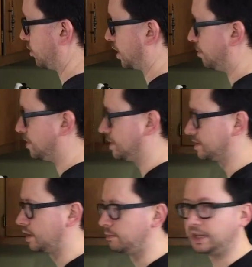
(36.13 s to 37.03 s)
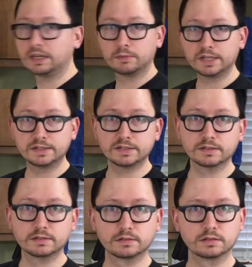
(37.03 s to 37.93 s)
We're going to put this on a medium heat,
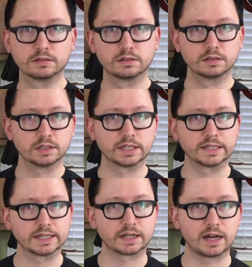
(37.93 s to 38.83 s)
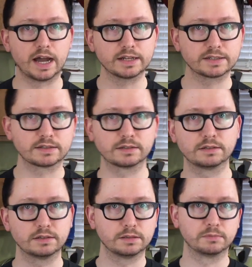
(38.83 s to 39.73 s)
let it get hot
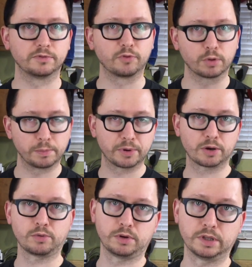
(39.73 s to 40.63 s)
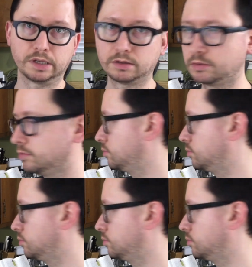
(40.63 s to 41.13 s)
before we put our oil in.